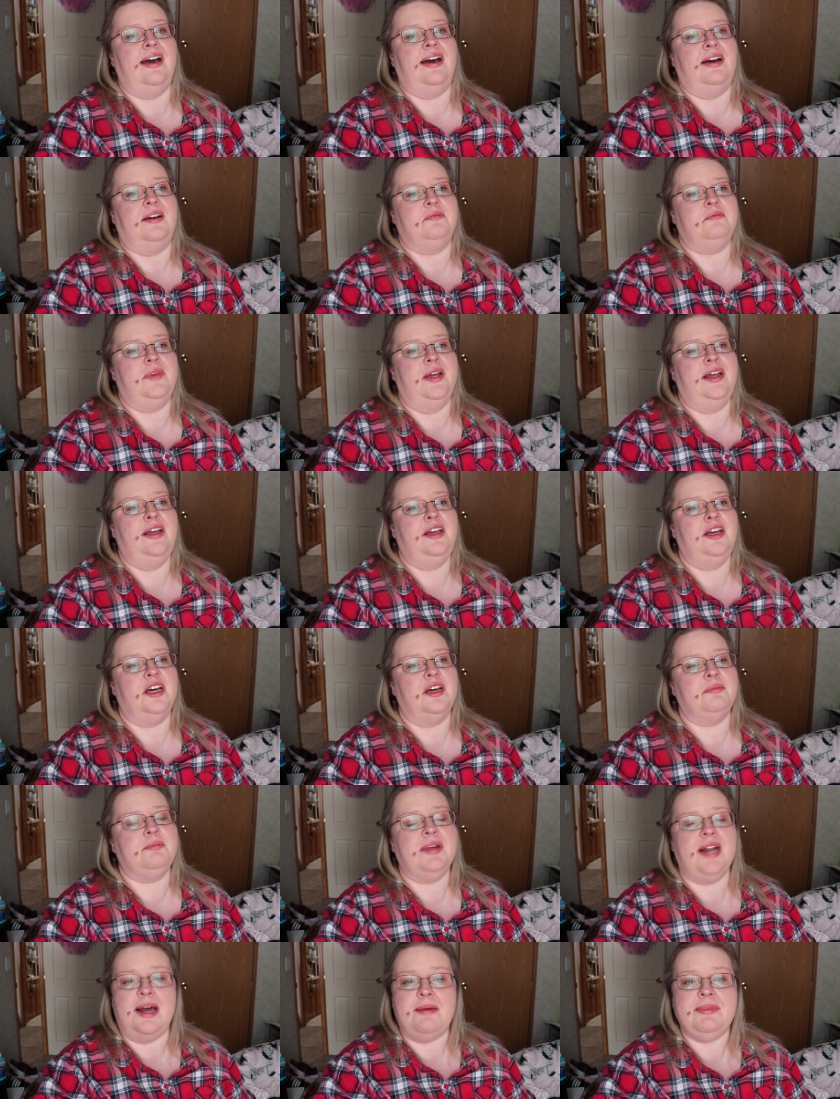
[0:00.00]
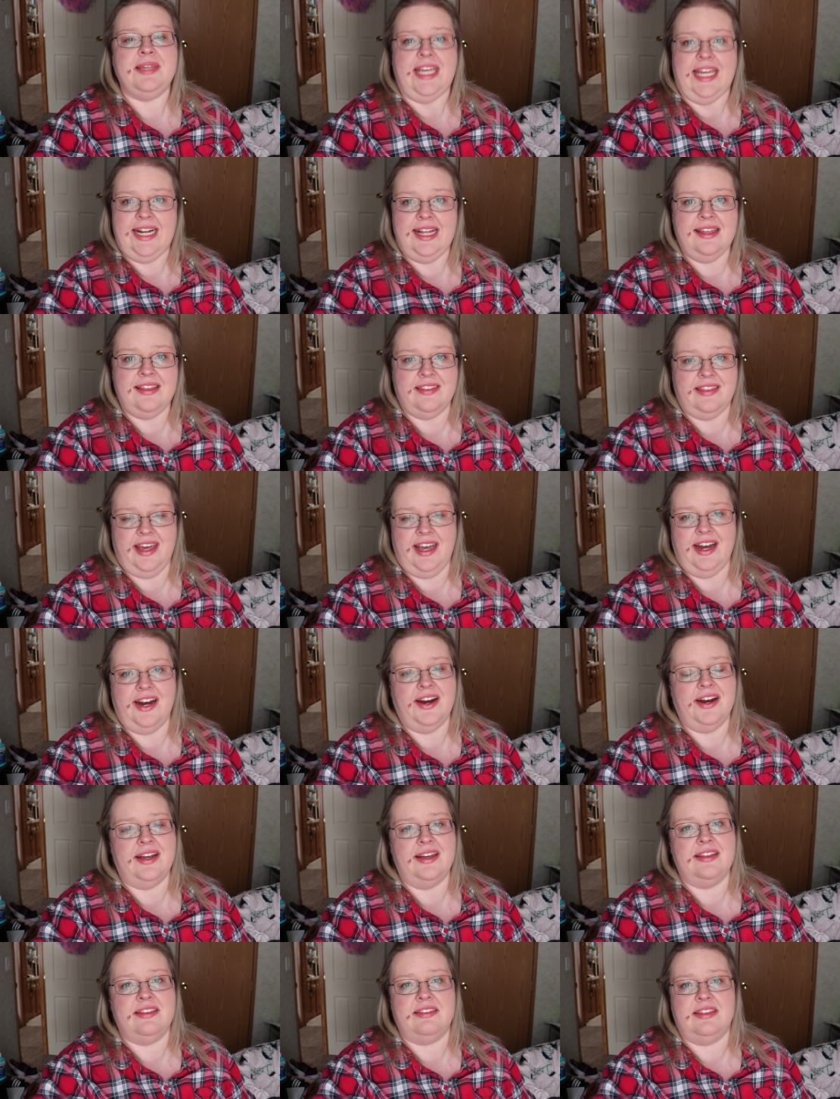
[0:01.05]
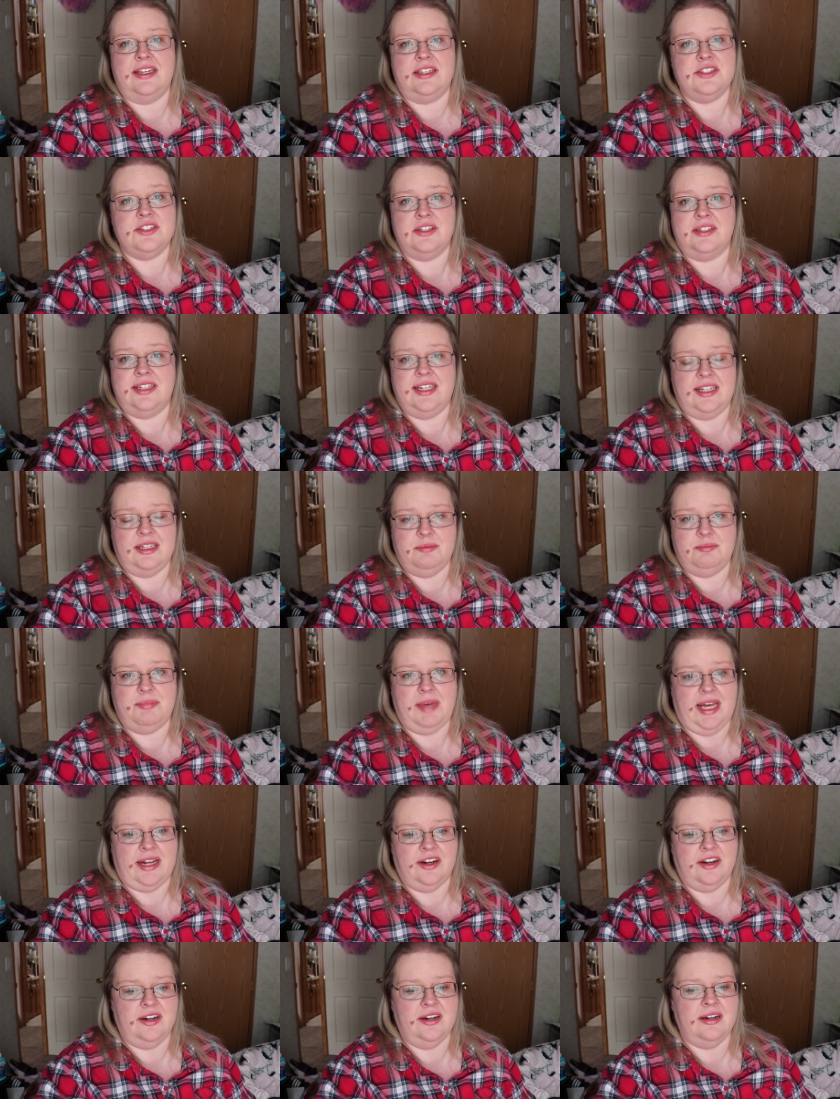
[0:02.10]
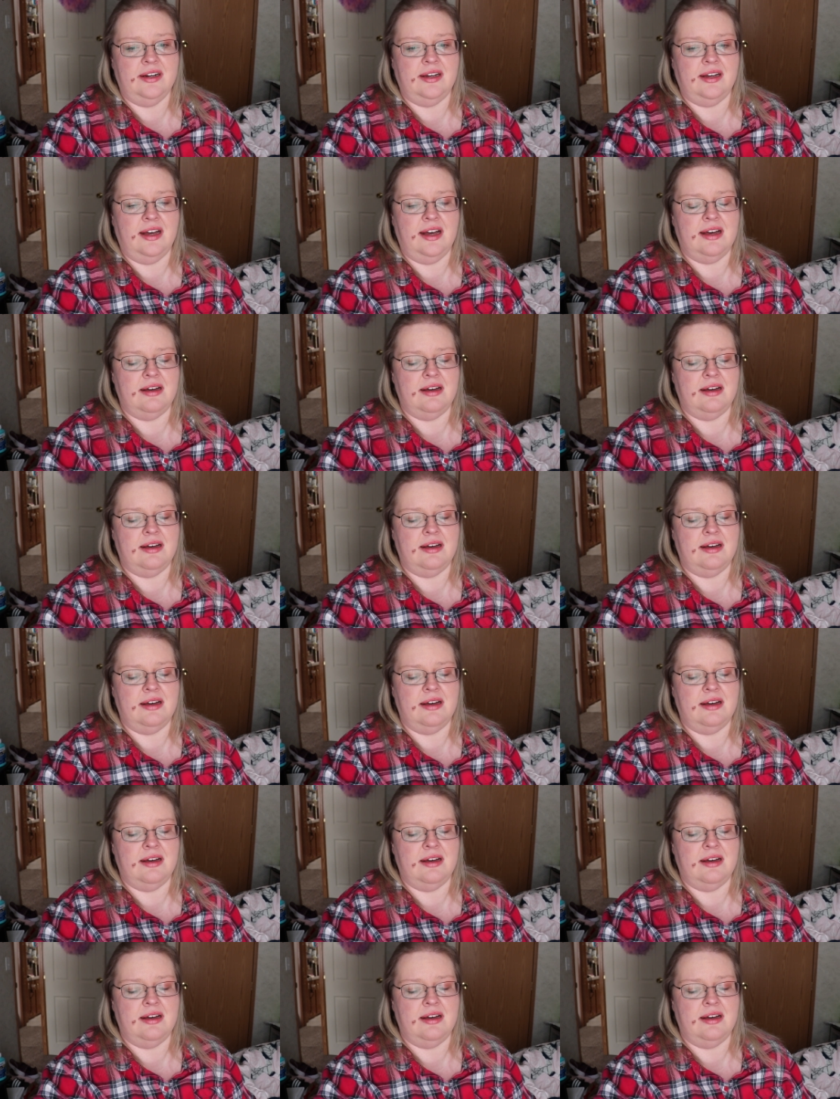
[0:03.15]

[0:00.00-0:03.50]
Um, but I'm getting there and things are getting better.